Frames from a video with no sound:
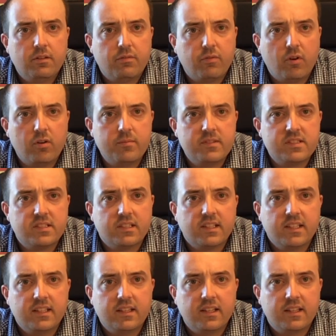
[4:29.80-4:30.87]

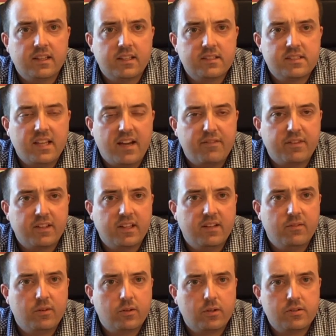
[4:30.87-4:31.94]
pharmacy, then the staffing
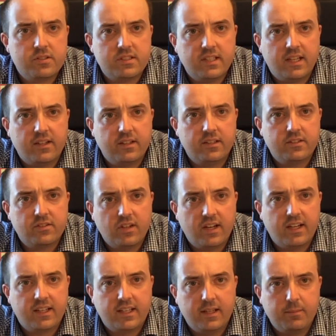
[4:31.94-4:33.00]
level goes down to try
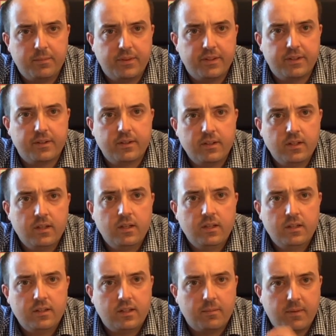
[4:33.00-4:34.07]
and keep the
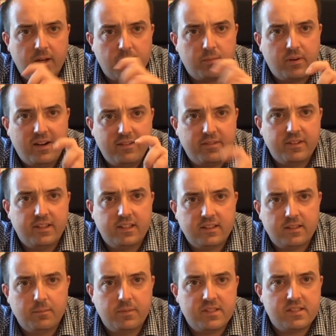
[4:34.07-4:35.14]
amount of profit
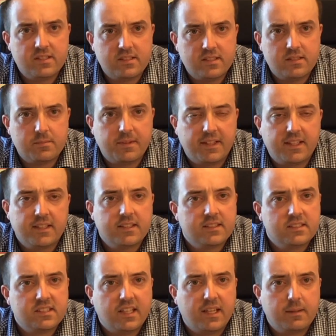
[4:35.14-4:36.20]
that the business is making
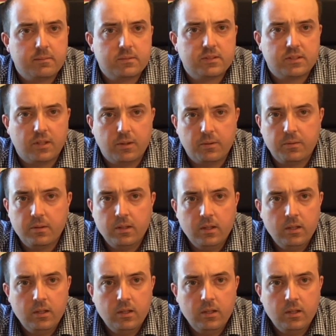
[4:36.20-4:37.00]
the same. So